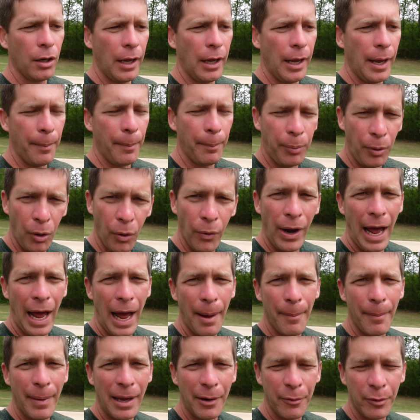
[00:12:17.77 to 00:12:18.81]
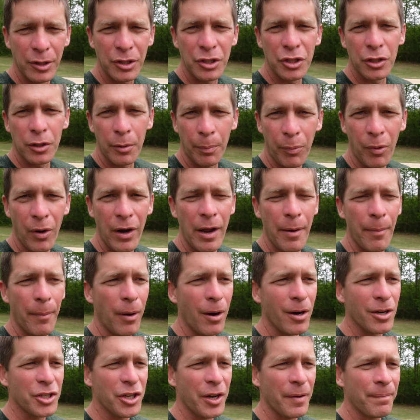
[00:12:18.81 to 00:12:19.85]
and prodiamine, which is the
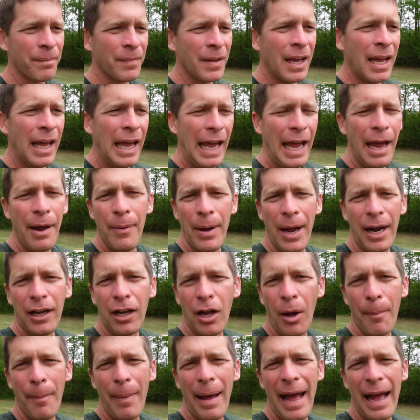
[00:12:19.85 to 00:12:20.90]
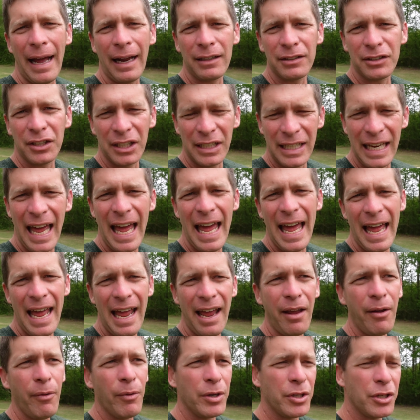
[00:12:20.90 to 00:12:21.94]
pre-emergent. Anyway, I come back
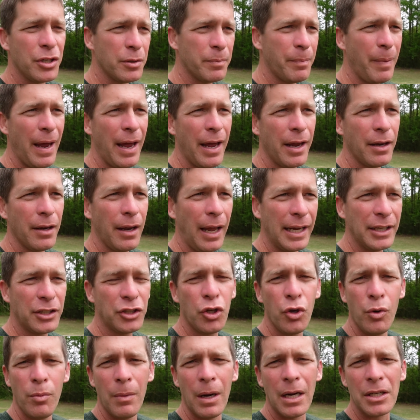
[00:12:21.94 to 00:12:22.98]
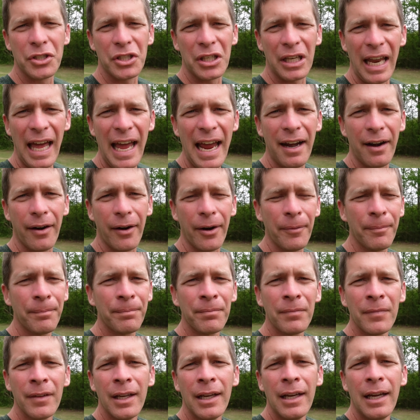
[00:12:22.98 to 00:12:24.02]
today, which has been like two months later,
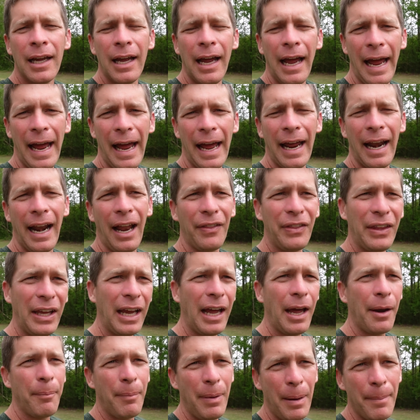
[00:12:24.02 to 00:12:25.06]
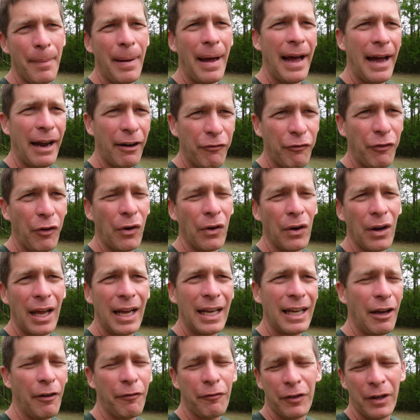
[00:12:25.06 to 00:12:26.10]
and I think I'd been back for a
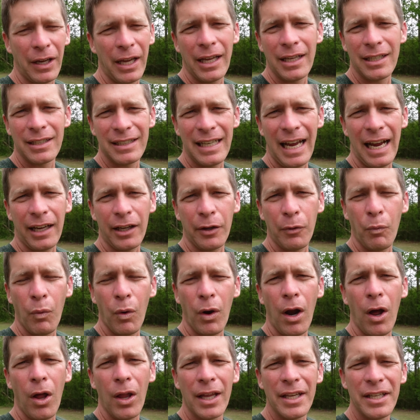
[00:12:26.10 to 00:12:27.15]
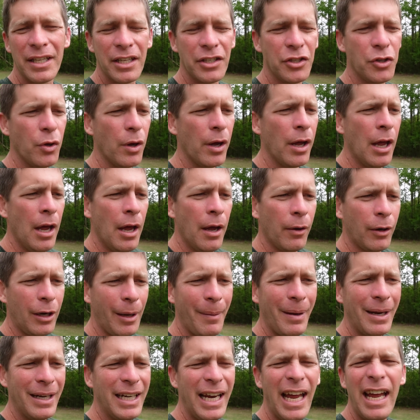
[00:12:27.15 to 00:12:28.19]
while. I forget exactly what all I did to it.
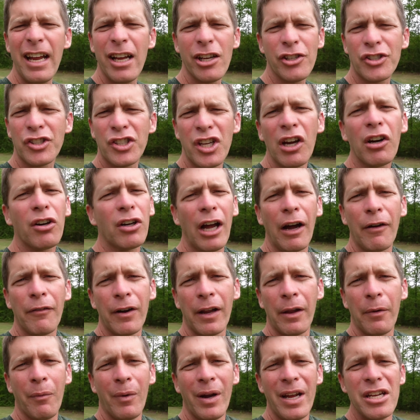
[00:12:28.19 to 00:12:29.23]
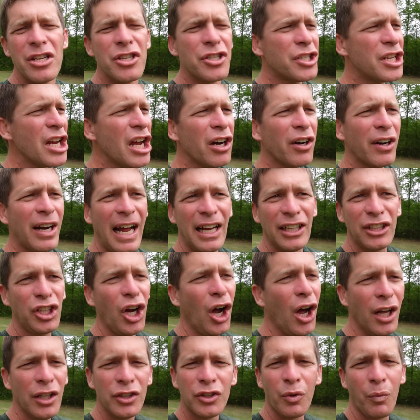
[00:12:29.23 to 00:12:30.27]
Come in today, it's still covered in weeds. Still got
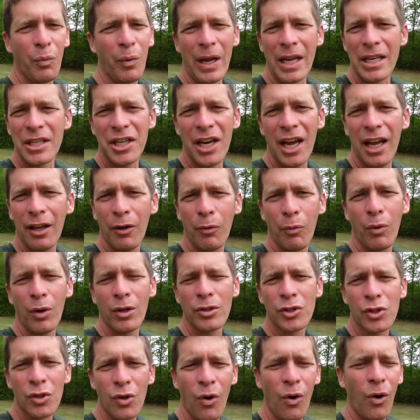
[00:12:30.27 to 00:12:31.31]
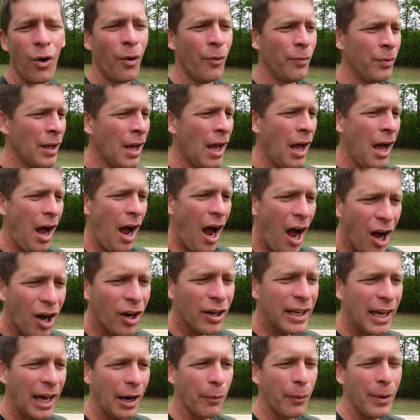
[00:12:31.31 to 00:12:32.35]
tons of weeds, yellow wood sorrel,
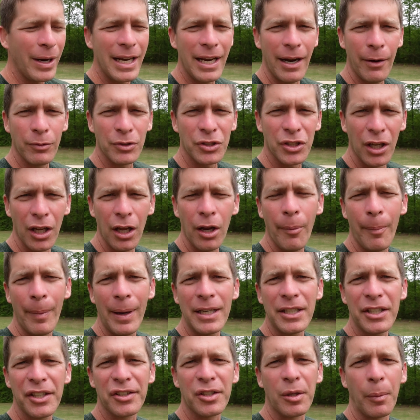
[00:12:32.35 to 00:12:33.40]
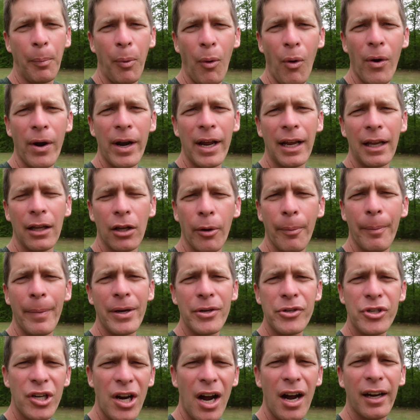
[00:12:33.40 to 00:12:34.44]
all kind of weeds. And it was a little bit disappointing, a little
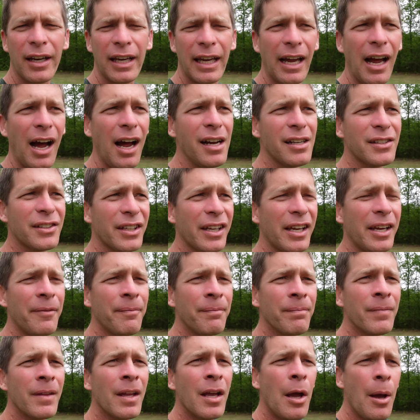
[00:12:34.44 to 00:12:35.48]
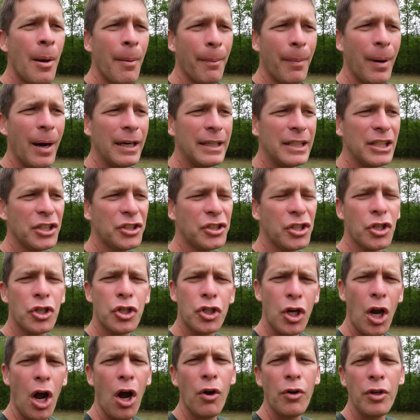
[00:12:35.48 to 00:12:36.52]
bit shocking, honestly. But just to
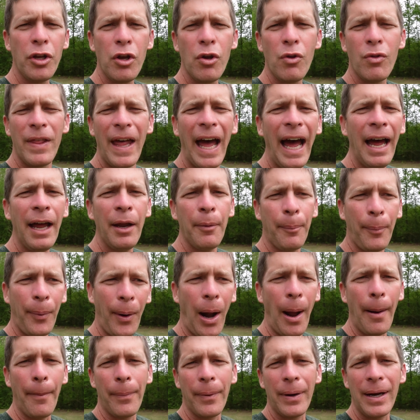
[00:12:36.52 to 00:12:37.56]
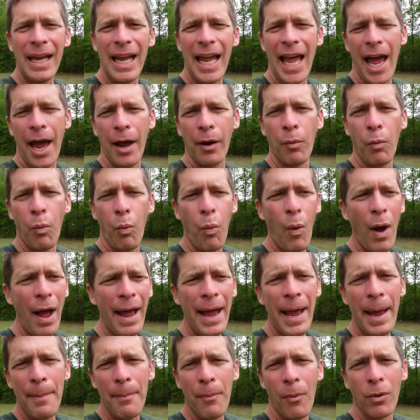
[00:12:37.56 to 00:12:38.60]
show you, that property had
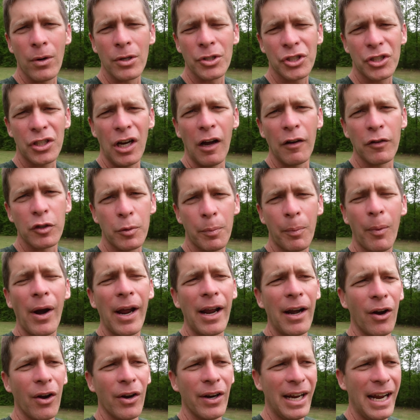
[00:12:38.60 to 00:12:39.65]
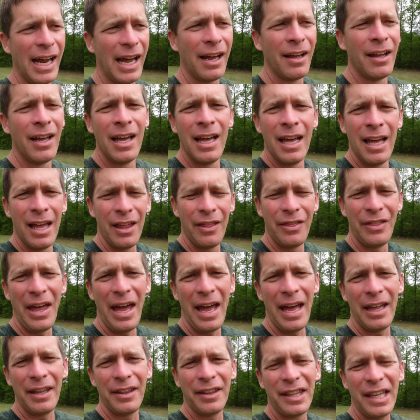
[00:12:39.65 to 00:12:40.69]
way more stuff sprayed on it
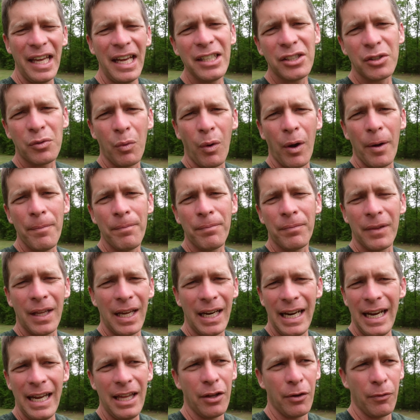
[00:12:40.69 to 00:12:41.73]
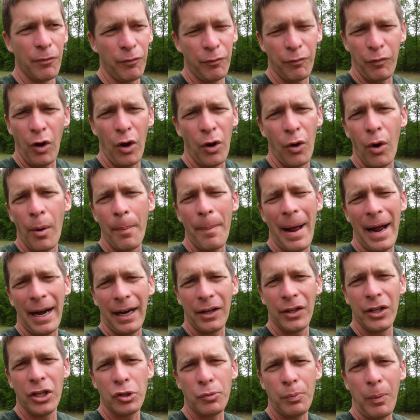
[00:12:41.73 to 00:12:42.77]
than this one, than either front or
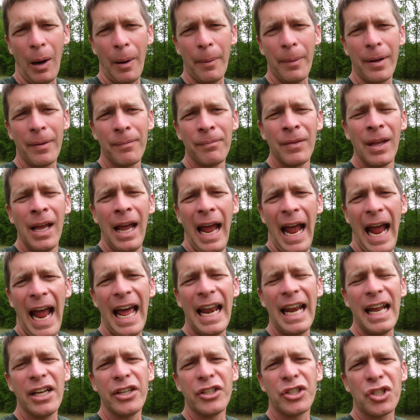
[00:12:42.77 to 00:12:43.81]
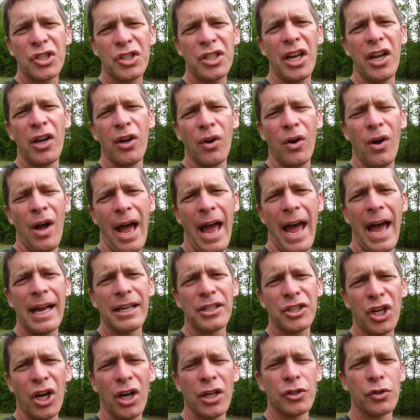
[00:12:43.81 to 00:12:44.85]
back of this property, and it still
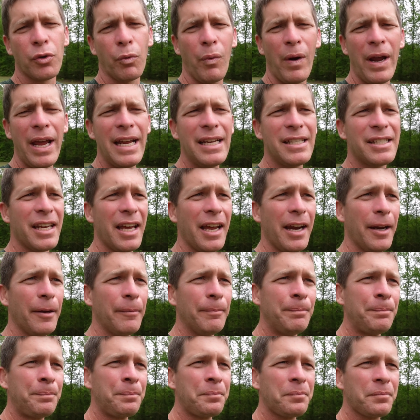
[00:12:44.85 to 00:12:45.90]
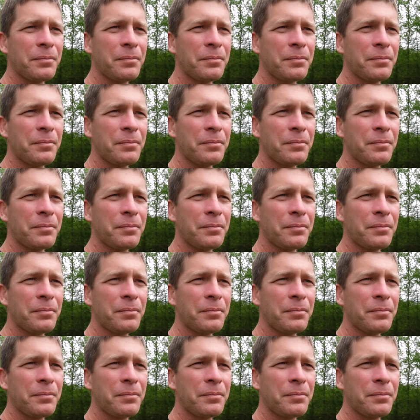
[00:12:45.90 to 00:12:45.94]
had tons of weeds in it,